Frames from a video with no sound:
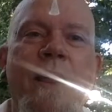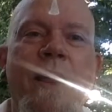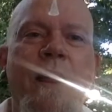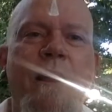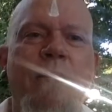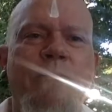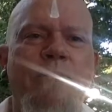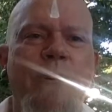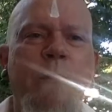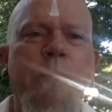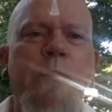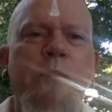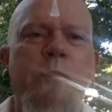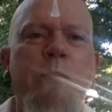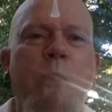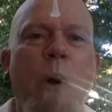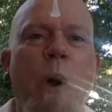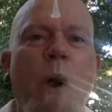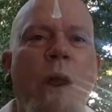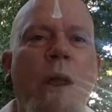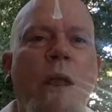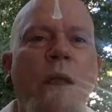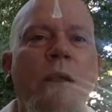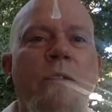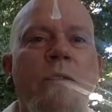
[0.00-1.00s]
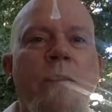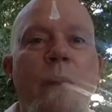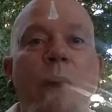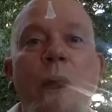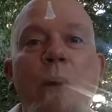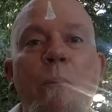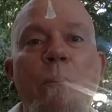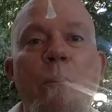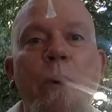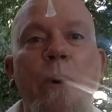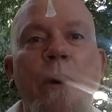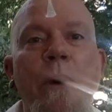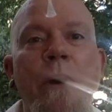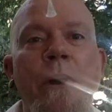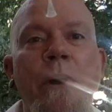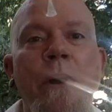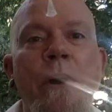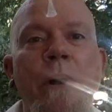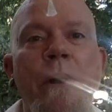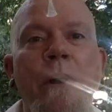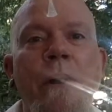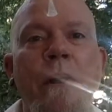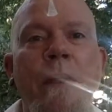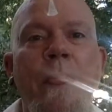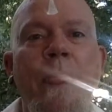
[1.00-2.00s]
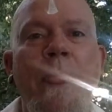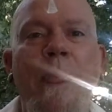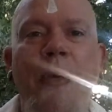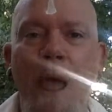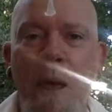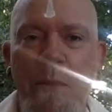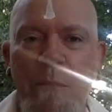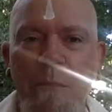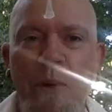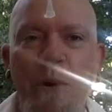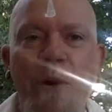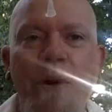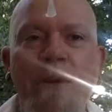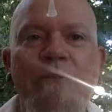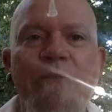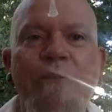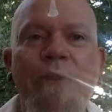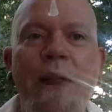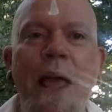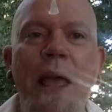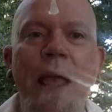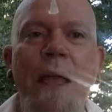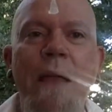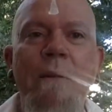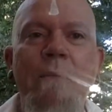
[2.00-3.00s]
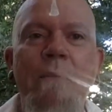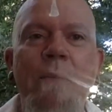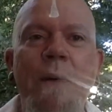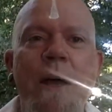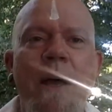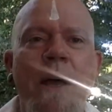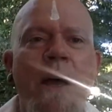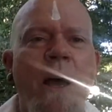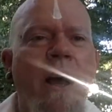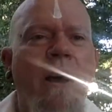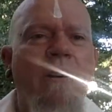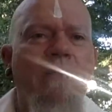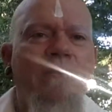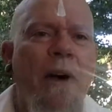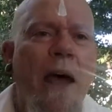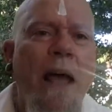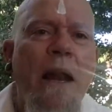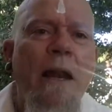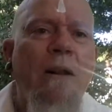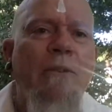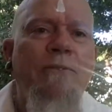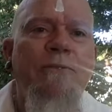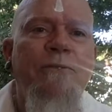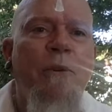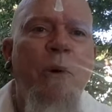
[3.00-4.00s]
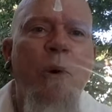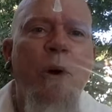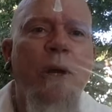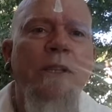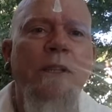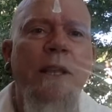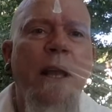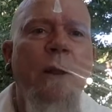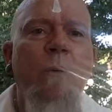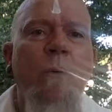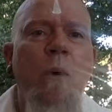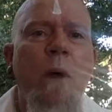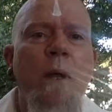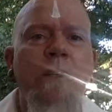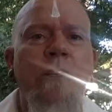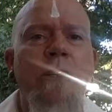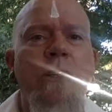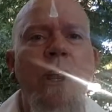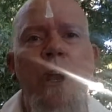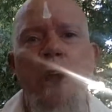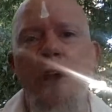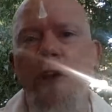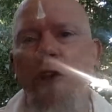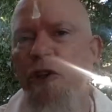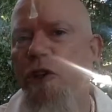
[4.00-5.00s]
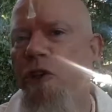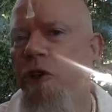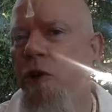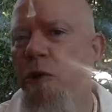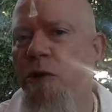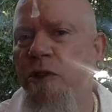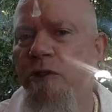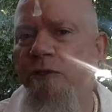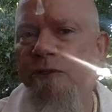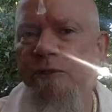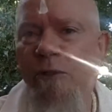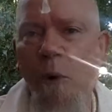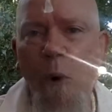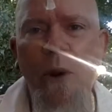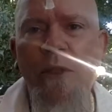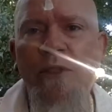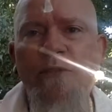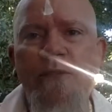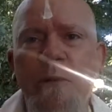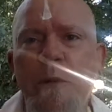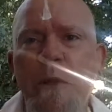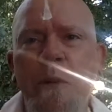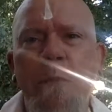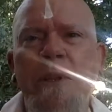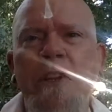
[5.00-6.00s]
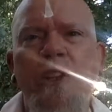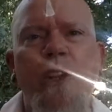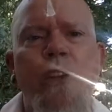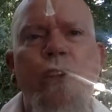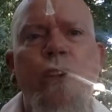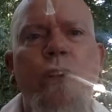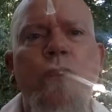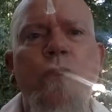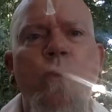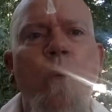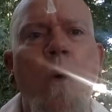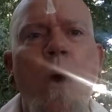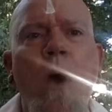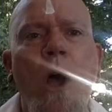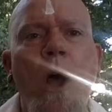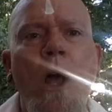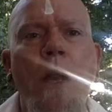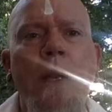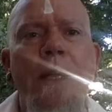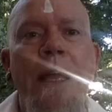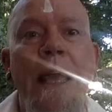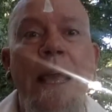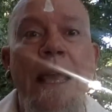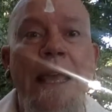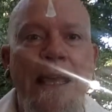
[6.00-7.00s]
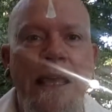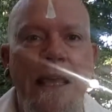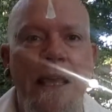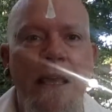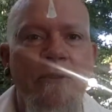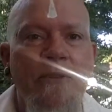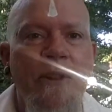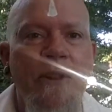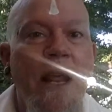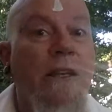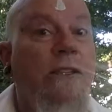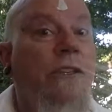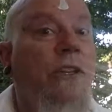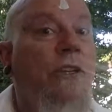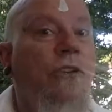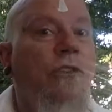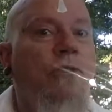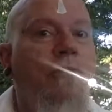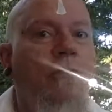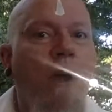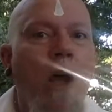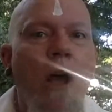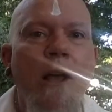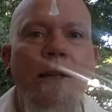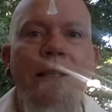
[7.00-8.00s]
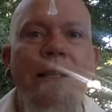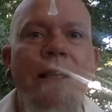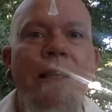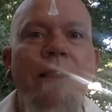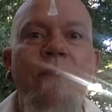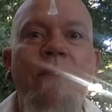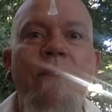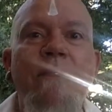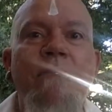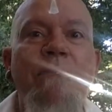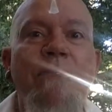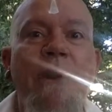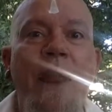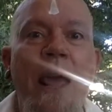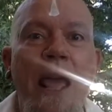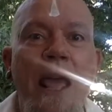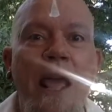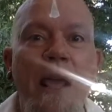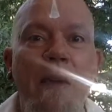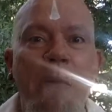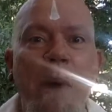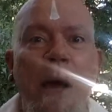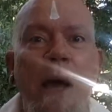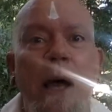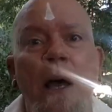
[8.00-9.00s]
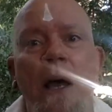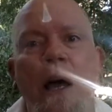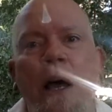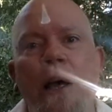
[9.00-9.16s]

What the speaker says: From spark to ember, ember to flame, a vital force at once shoots forth from the magician's wand, even as it draws in the flame, a